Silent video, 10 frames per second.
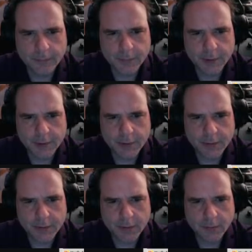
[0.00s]
So
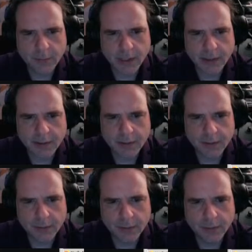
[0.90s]
let's go back
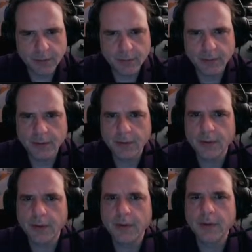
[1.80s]
to
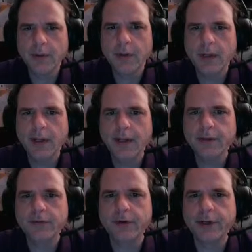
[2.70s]
hand
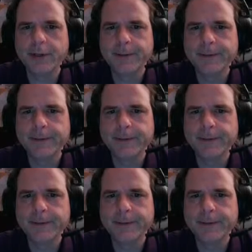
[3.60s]
drawn.